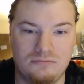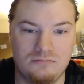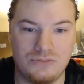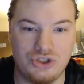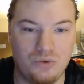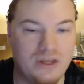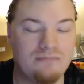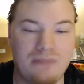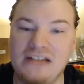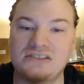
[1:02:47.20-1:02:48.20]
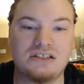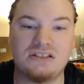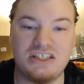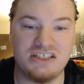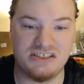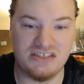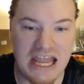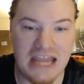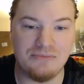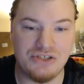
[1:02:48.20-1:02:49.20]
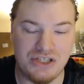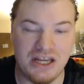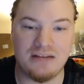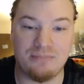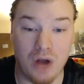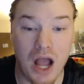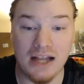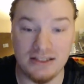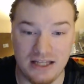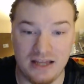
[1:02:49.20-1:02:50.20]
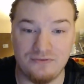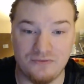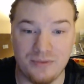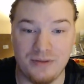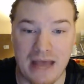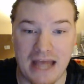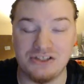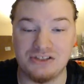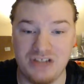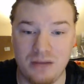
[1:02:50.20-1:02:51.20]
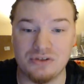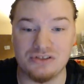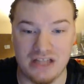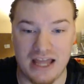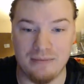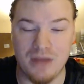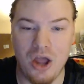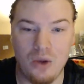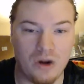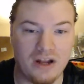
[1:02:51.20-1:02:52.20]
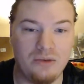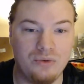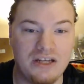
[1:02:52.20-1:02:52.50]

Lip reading: doing basically the same shtick Brock did from the match at SummerSlam, where he